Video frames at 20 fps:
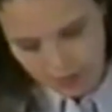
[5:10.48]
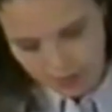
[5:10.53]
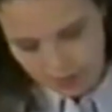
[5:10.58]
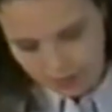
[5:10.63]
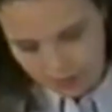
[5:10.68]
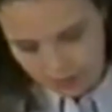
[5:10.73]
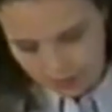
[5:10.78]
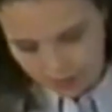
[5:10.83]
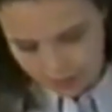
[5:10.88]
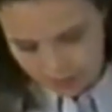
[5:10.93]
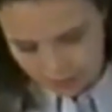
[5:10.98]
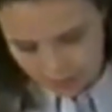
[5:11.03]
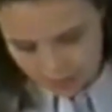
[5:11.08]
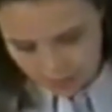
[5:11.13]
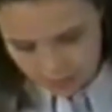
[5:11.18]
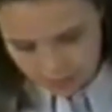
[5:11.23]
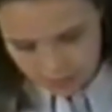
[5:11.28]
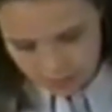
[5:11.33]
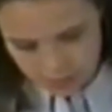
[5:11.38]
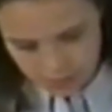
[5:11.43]
This is a
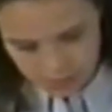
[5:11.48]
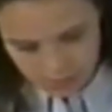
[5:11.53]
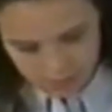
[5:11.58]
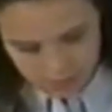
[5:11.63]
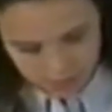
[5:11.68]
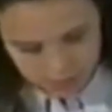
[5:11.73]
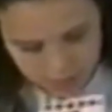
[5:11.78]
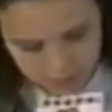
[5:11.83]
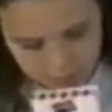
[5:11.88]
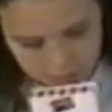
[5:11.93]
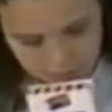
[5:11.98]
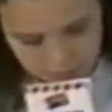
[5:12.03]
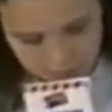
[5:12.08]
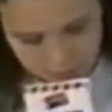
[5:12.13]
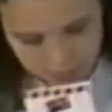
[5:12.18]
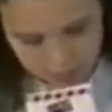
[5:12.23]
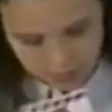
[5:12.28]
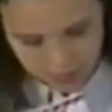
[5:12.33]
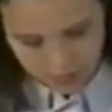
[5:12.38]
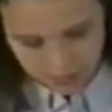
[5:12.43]
book.
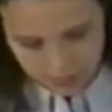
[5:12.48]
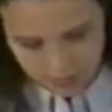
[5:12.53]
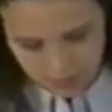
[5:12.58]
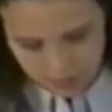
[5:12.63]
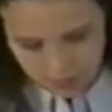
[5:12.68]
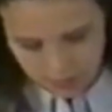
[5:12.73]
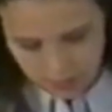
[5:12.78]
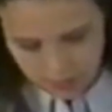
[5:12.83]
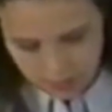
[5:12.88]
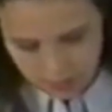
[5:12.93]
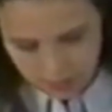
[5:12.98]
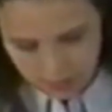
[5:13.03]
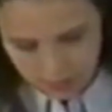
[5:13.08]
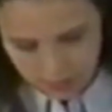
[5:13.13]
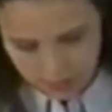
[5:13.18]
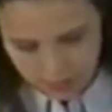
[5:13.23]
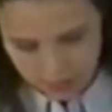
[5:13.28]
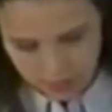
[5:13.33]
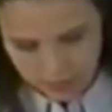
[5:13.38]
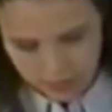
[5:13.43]
Yeah, well, it just
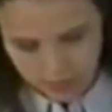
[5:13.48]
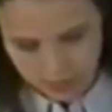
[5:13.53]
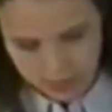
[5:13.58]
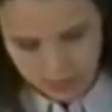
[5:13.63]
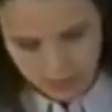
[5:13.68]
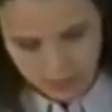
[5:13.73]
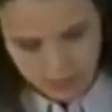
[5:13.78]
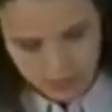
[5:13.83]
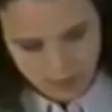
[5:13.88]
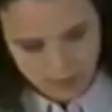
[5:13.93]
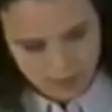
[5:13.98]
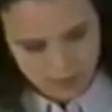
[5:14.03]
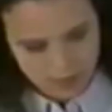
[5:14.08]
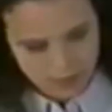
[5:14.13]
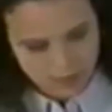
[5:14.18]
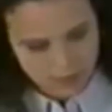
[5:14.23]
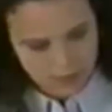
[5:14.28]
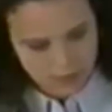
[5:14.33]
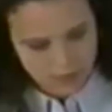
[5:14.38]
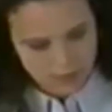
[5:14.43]
added on to the
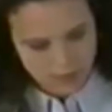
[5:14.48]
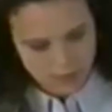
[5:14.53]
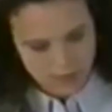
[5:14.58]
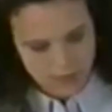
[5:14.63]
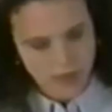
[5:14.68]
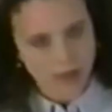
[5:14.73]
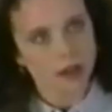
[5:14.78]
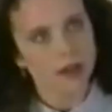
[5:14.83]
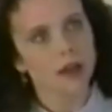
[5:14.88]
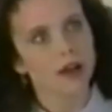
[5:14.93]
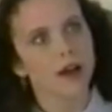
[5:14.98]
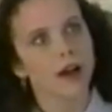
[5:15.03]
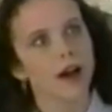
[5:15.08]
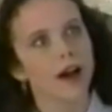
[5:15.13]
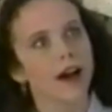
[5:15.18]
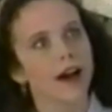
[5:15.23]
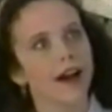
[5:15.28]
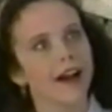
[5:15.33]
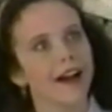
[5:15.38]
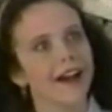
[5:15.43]
list.
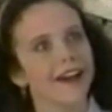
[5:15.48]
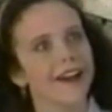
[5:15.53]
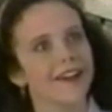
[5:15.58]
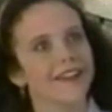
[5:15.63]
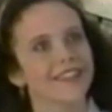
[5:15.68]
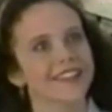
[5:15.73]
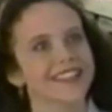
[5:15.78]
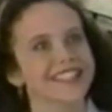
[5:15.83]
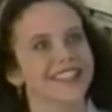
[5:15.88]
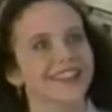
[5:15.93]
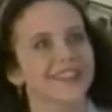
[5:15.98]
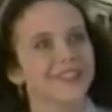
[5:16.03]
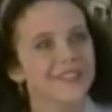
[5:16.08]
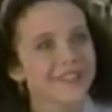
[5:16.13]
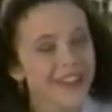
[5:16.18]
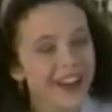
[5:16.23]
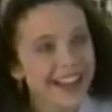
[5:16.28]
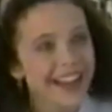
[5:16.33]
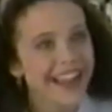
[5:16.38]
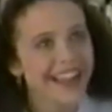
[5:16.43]
Our customers don't
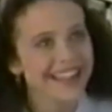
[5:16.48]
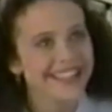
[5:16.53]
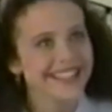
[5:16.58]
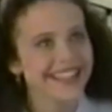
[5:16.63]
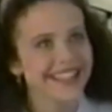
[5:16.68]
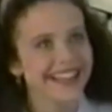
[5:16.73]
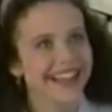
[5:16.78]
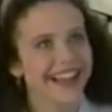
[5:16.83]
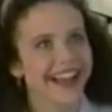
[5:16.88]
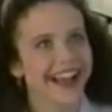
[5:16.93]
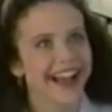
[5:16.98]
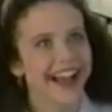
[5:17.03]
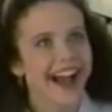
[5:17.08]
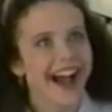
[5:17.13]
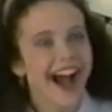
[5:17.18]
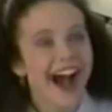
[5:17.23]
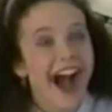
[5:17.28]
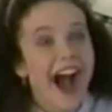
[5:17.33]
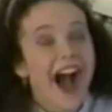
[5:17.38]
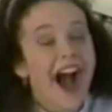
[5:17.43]
know how to read,
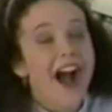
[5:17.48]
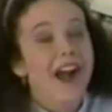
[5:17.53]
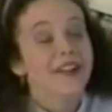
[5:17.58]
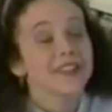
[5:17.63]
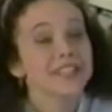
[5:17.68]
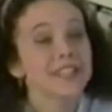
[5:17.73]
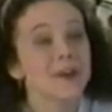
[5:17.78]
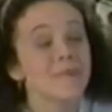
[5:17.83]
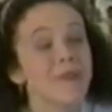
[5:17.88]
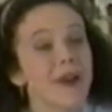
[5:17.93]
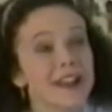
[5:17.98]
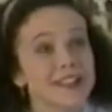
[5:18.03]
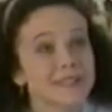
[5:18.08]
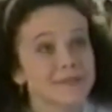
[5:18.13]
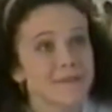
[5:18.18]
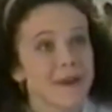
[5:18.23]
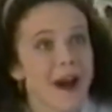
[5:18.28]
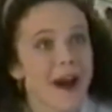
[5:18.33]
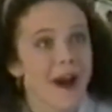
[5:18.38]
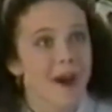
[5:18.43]
Howie. How do you expect
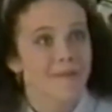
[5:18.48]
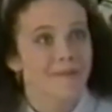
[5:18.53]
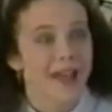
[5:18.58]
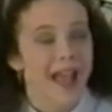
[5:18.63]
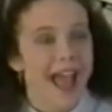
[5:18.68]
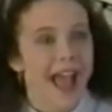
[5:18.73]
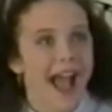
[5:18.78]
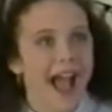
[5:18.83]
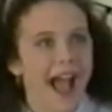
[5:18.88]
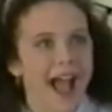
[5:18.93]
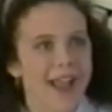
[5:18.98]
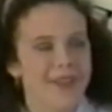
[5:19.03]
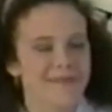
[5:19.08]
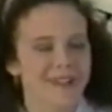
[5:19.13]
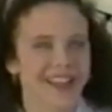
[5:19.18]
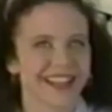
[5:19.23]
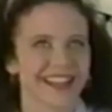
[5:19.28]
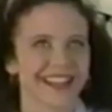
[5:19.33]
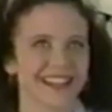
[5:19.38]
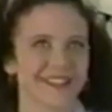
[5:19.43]
me to sell this?
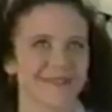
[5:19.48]
I